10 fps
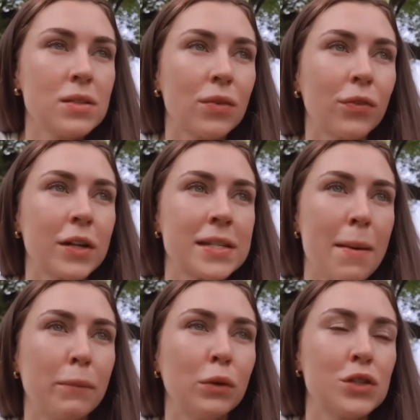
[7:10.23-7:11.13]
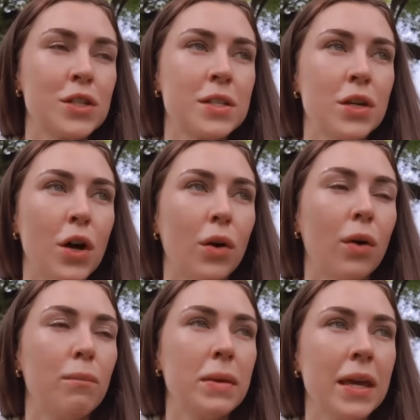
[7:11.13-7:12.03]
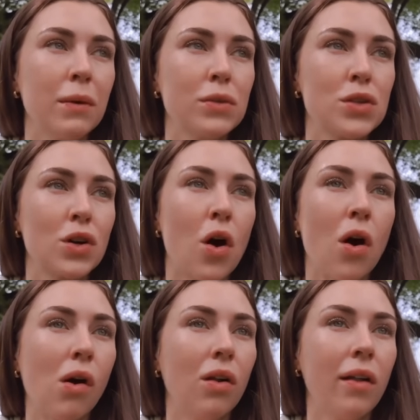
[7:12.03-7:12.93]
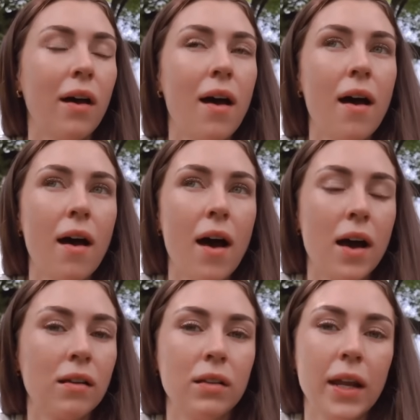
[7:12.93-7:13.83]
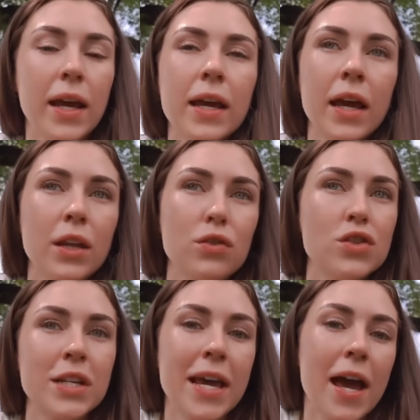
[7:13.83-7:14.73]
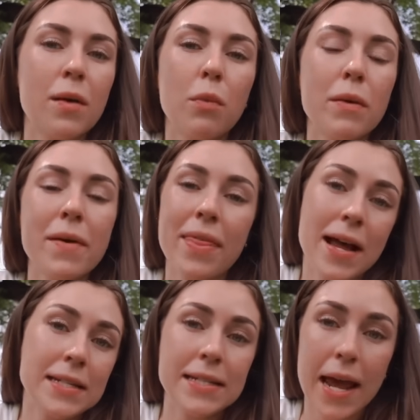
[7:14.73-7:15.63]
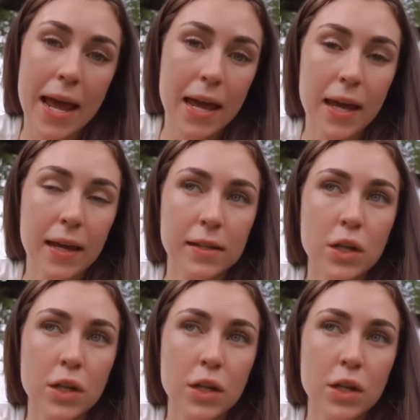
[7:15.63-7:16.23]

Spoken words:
So for example, just, being able to call a clinic and usually get an appointment that day.